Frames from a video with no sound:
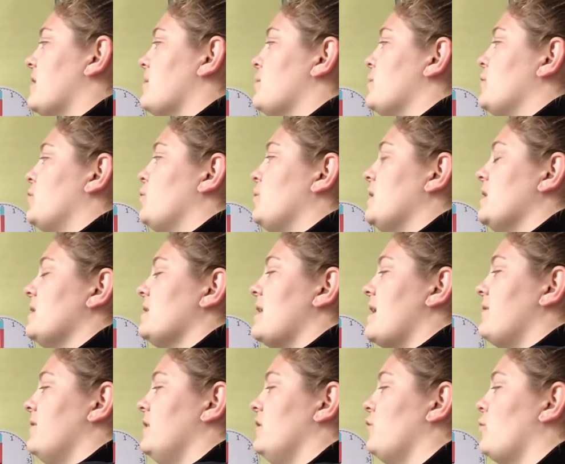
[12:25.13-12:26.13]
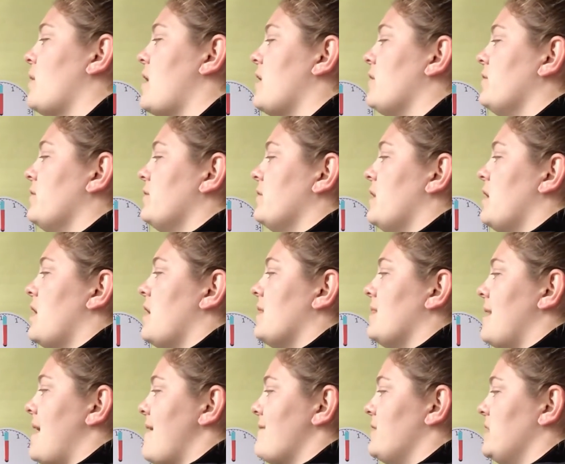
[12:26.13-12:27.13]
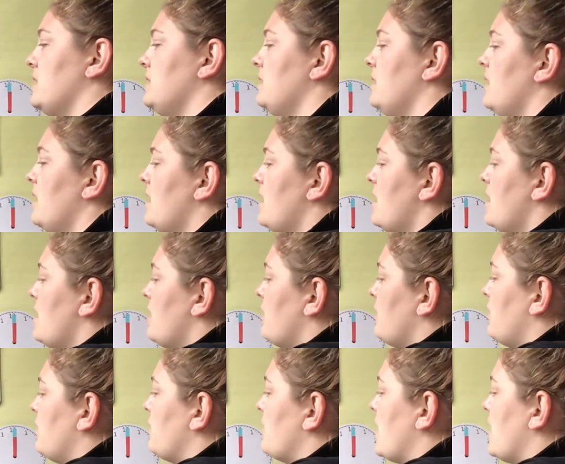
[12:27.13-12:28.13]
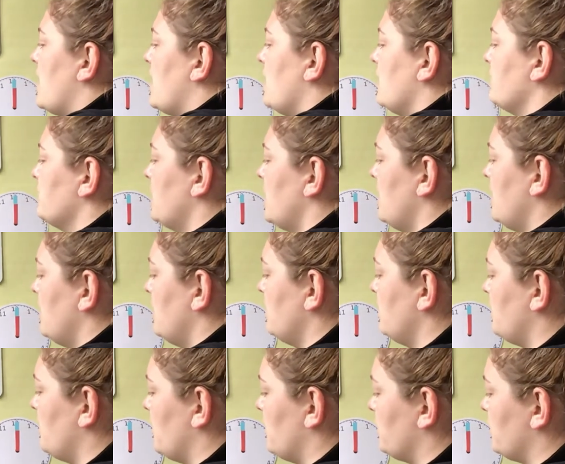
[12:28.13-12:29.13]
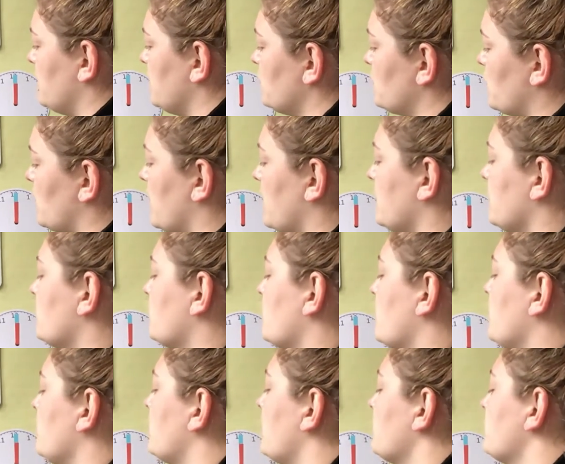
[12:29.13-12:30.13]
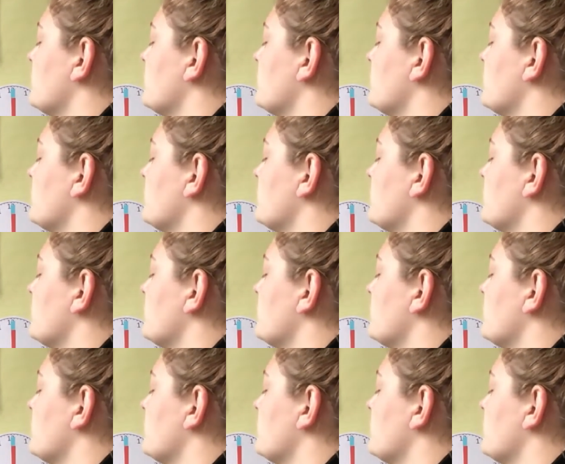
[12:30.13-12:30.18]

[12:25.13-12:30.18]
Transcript: Between 11 and 12, 11, 5, 10, 15, 20, 25,